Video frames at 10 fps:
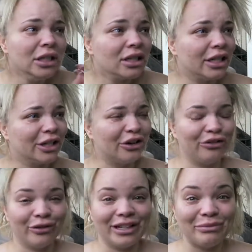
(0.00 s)
gonna go
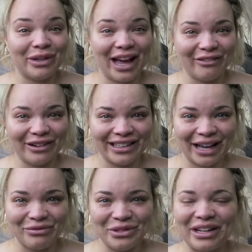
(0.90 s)
forward, but everyone
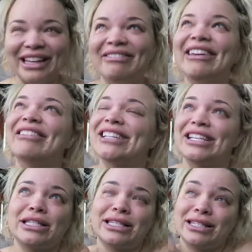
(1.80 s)
kept tweeting me, which
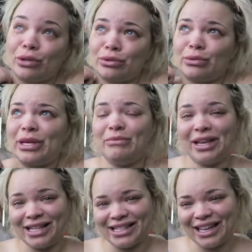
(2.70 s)
is so sweet
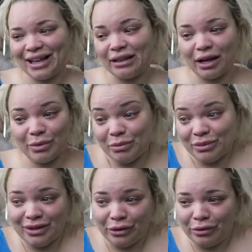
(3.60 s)
because like a lot of
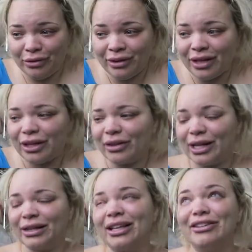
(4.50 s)
people knew, you know, that
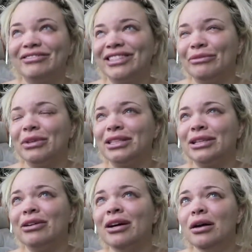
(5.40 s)
I like loved him, and
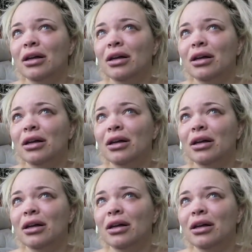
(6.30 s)
so